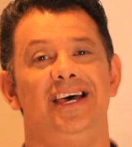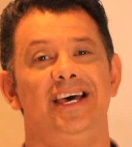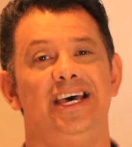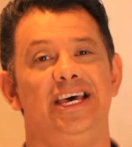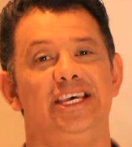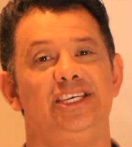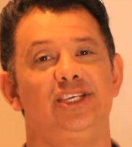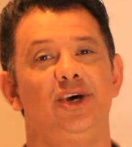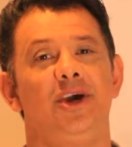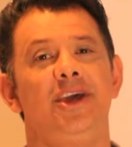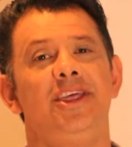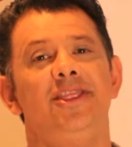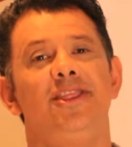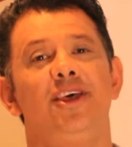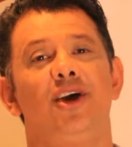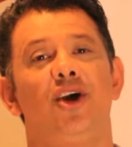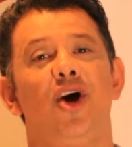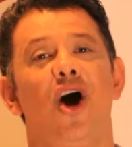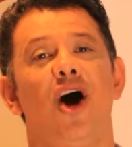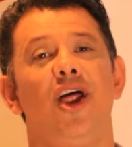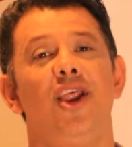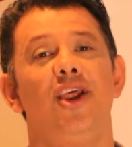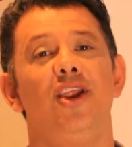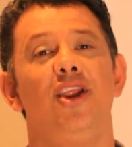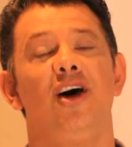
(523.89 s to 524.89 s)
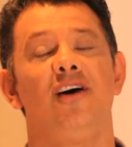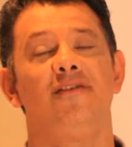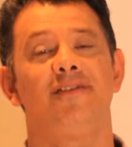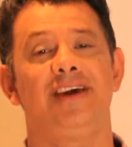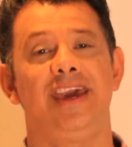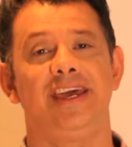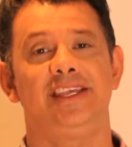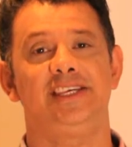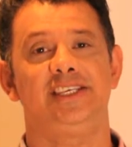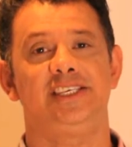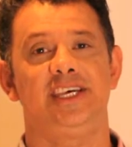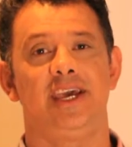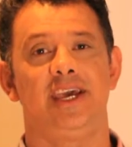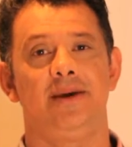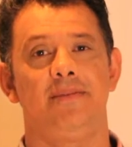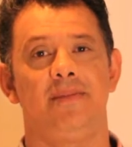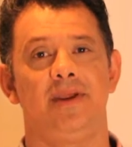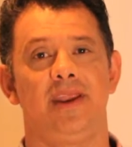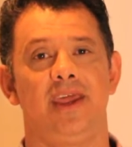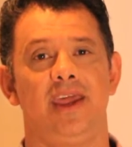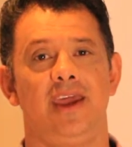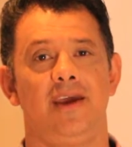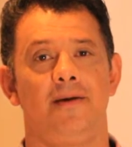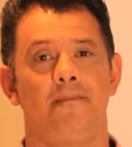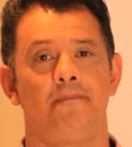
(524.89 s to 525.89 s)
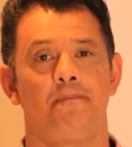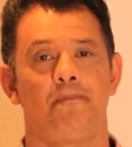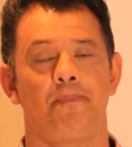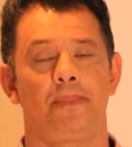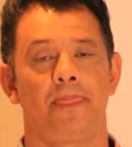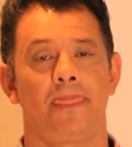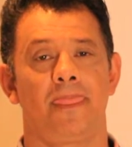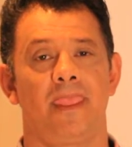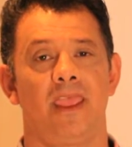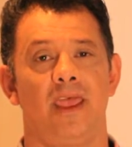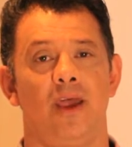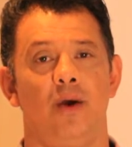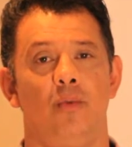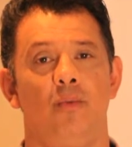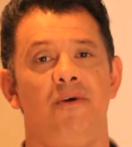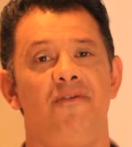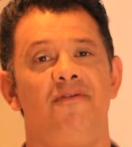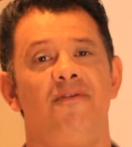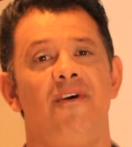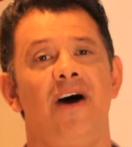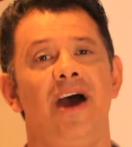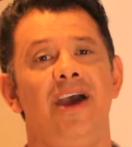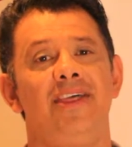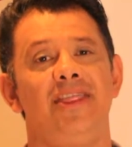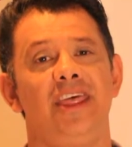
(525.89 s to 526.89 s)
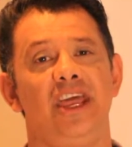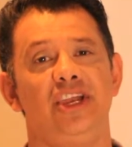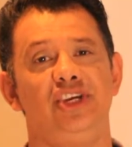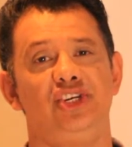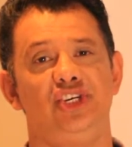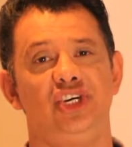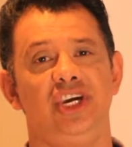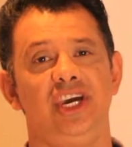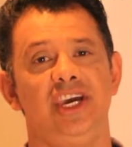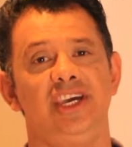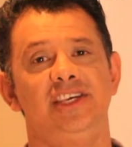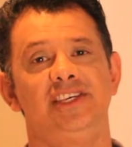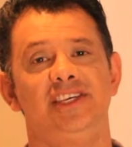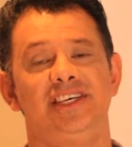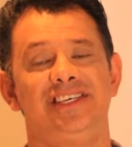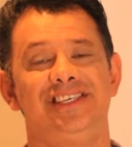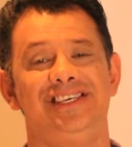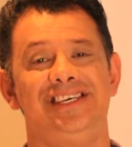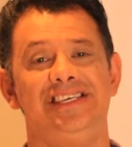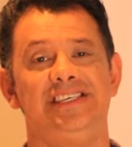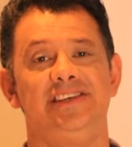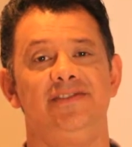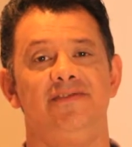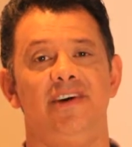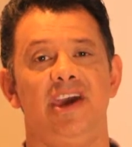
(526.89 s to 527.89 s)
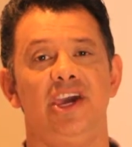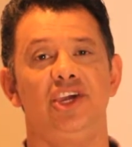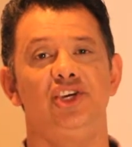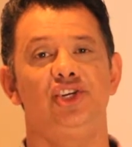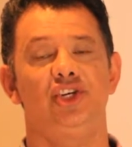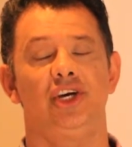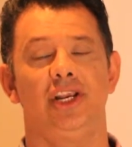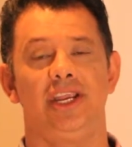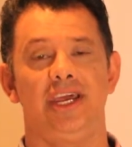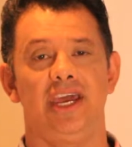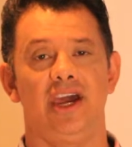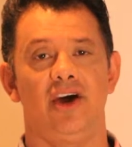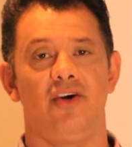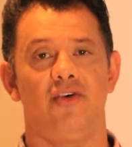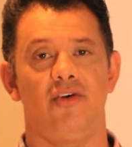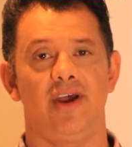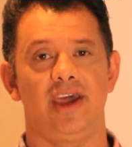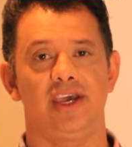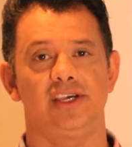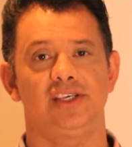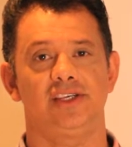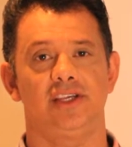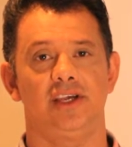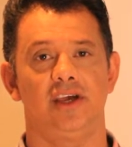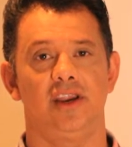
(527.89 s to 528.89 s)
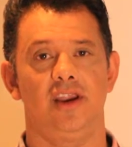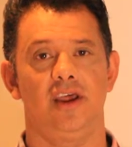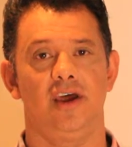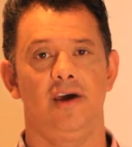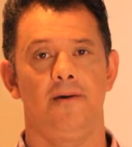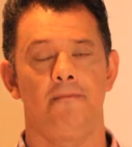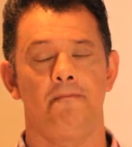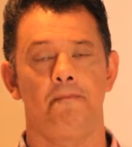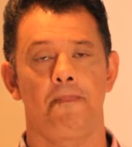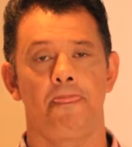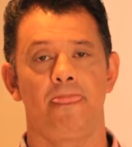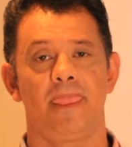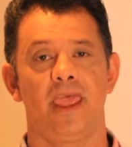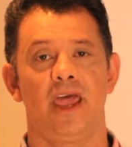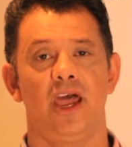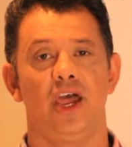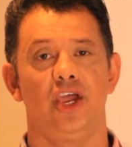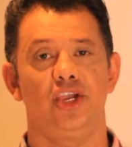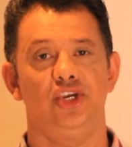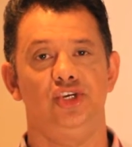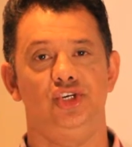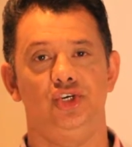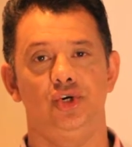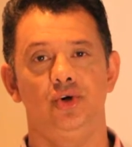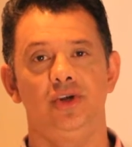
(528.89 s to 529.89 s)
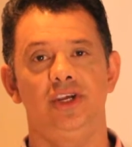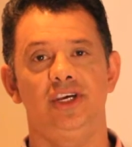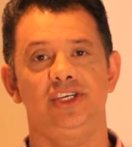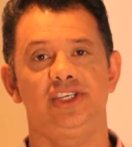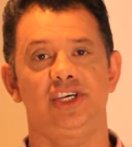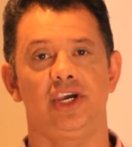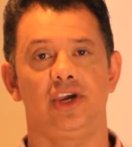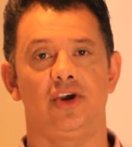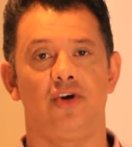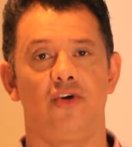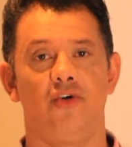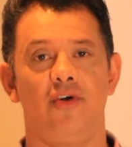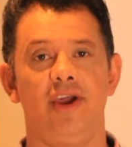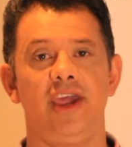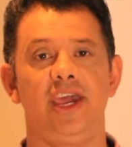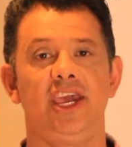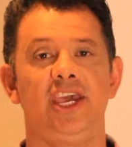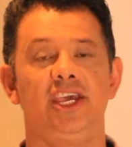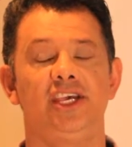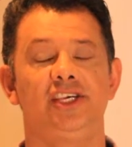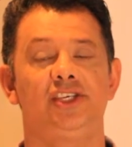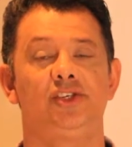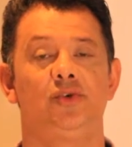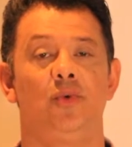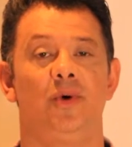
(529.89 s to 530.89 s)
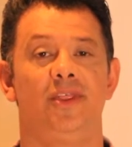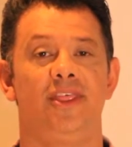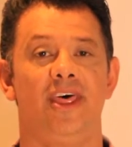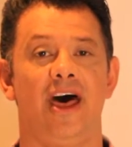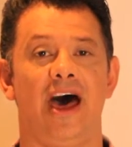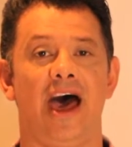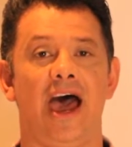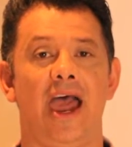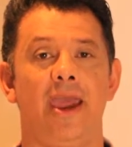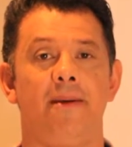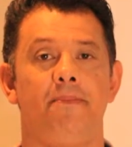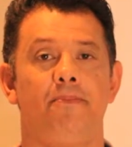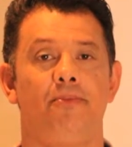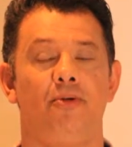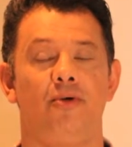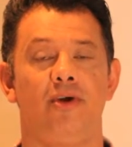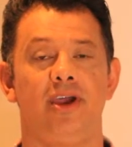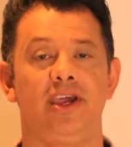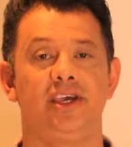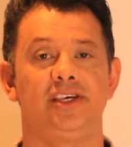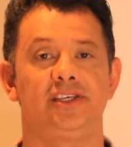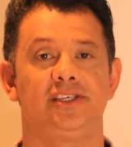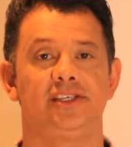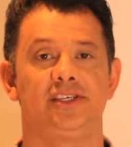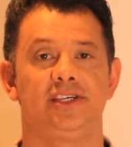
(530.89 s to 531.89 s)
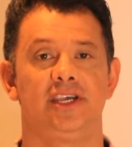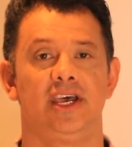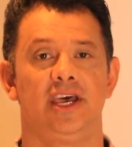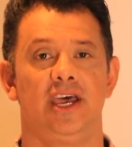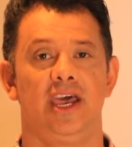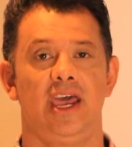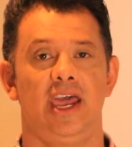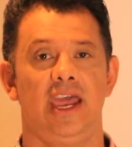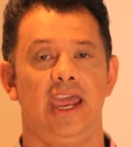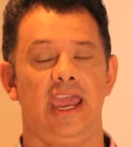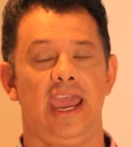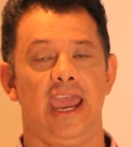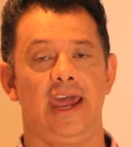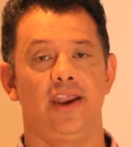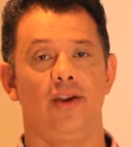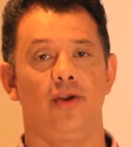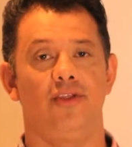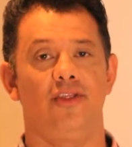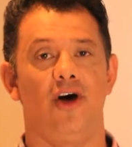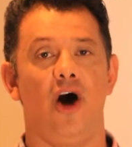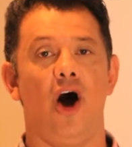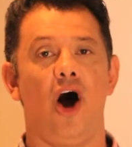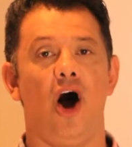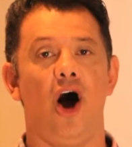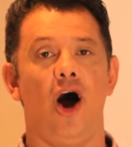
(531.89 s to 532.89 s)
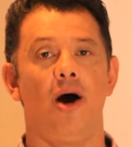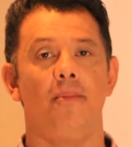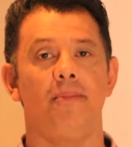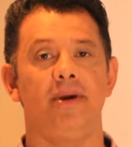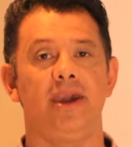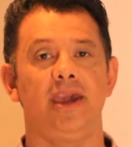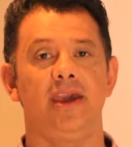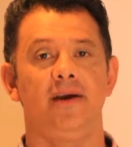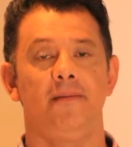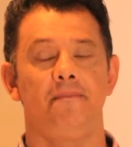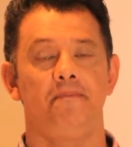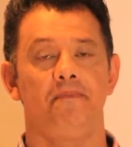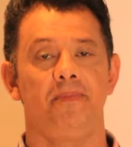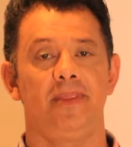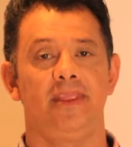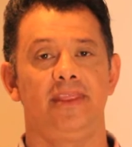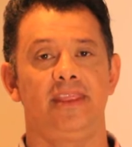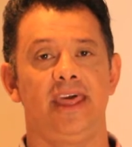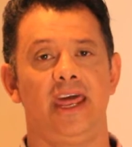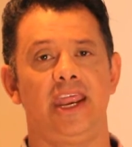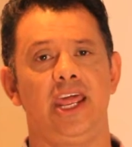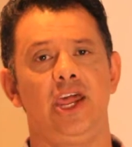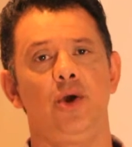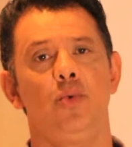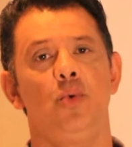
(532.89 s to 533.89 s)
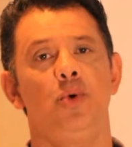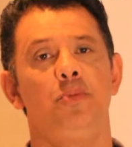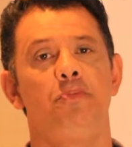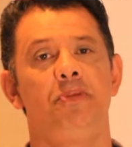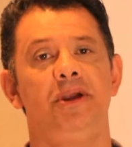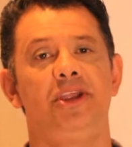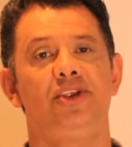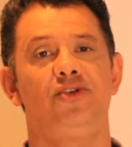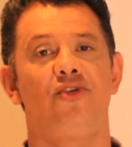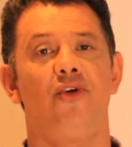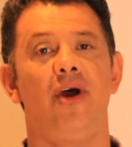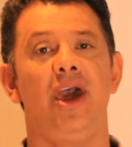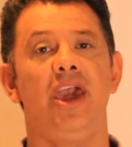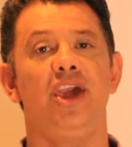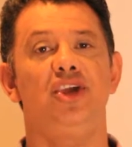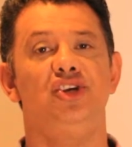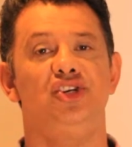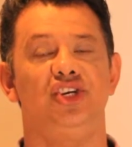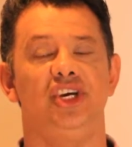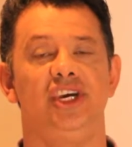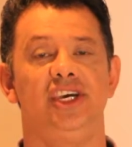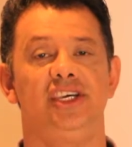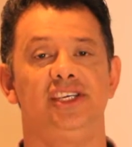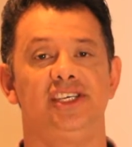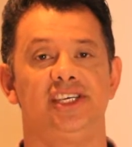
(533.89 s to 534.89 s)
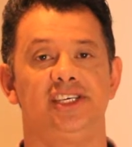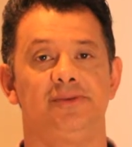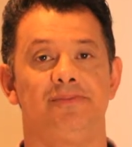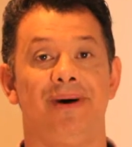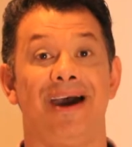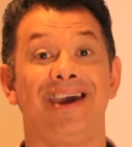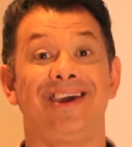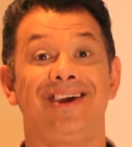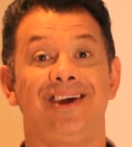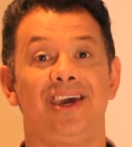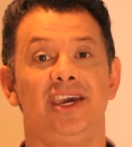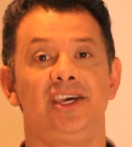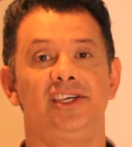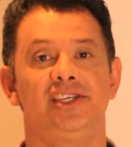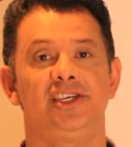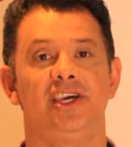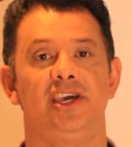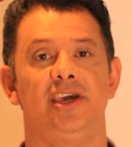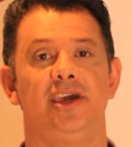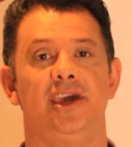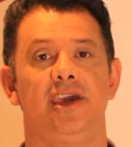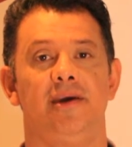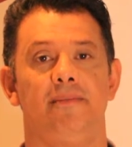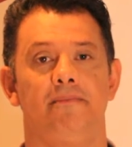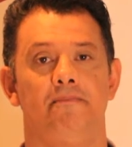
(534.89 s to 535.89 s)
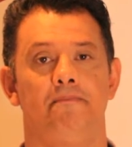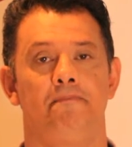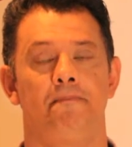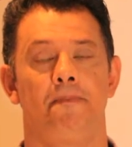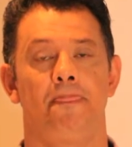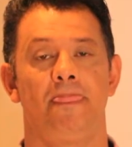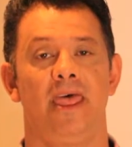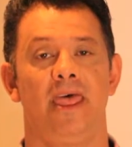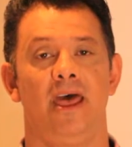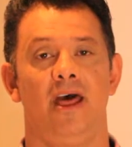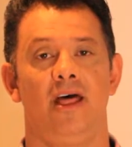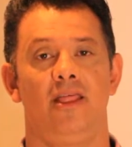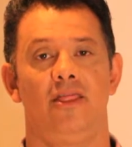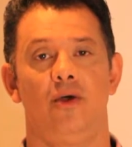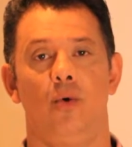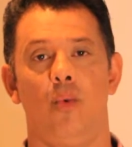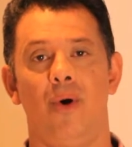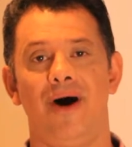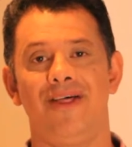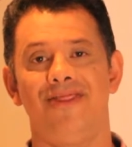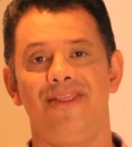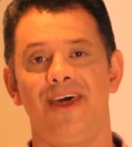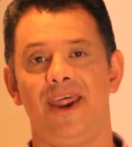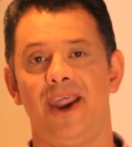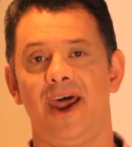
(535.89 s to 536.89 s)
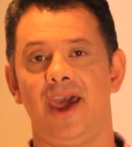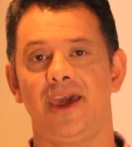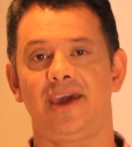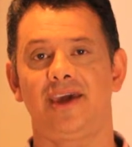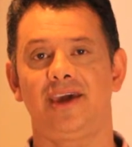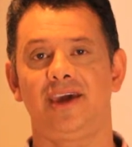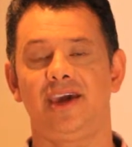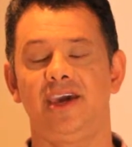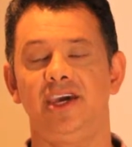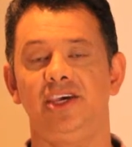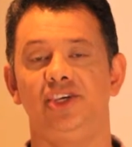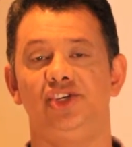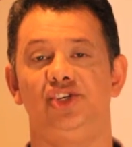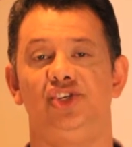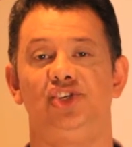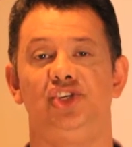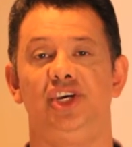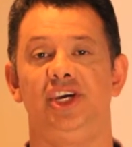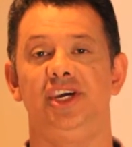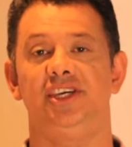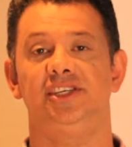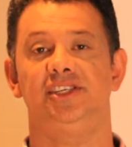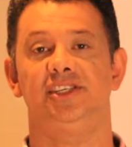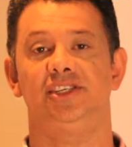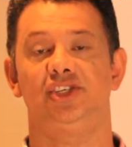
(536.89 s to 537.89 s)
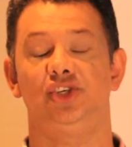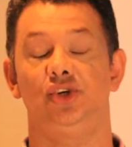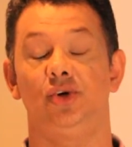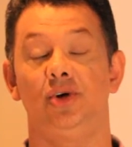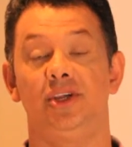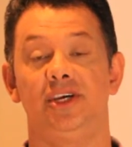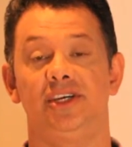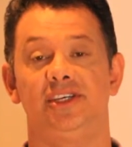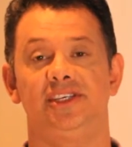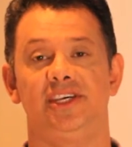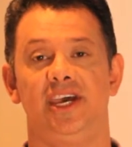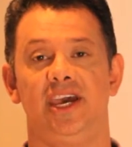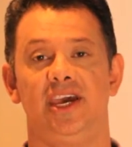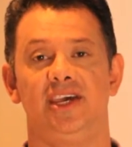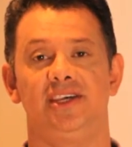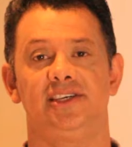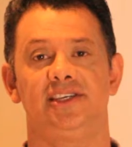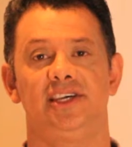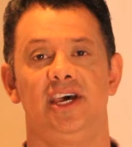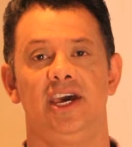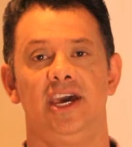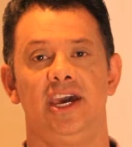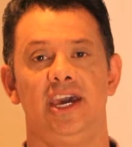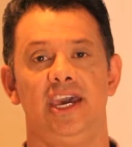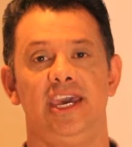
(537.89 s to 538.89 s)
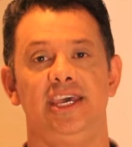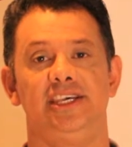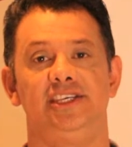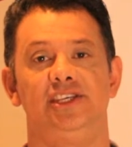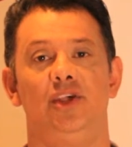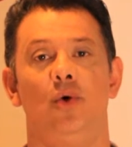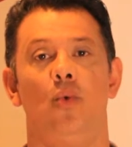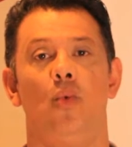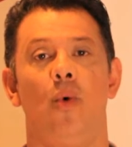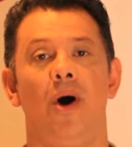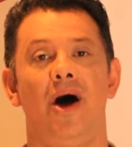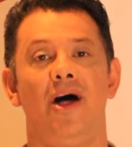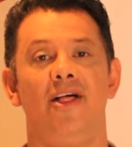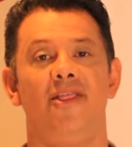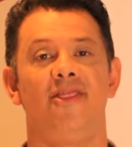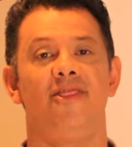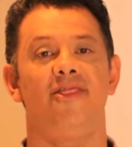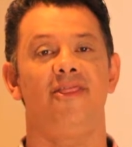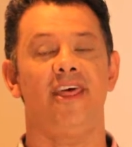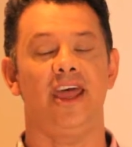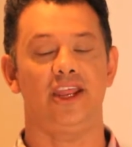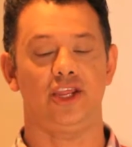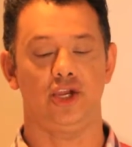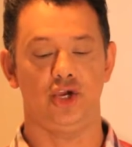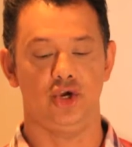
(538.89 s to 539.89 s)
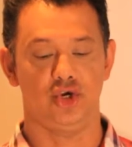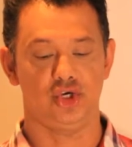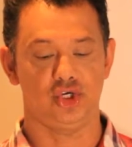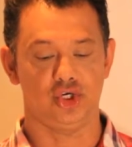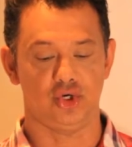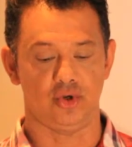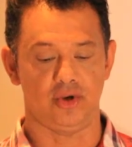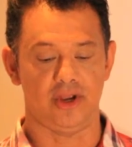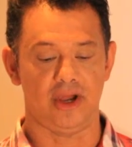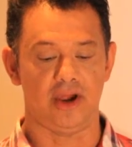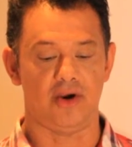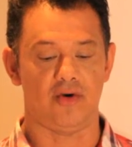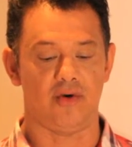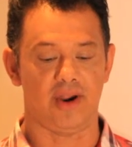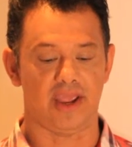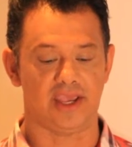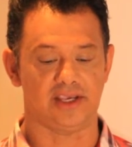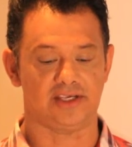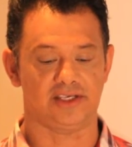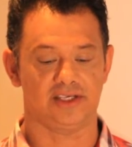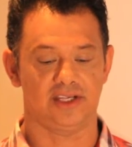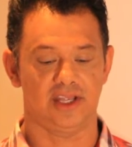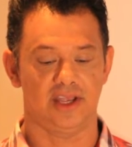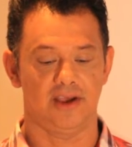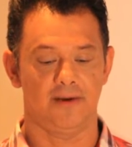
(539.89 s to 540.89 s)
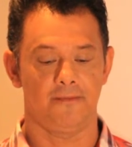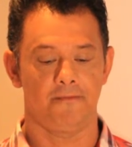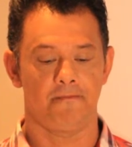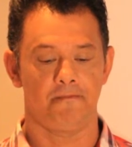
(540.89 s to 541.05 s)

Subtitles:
So in the Garden of Gethsemane, we find that Jesus is eventually arrested. Judas agrees with the high priest and the army that he would betray Jesus by kissing him. The one that I kiss, Judas says, is the one that you should arrest.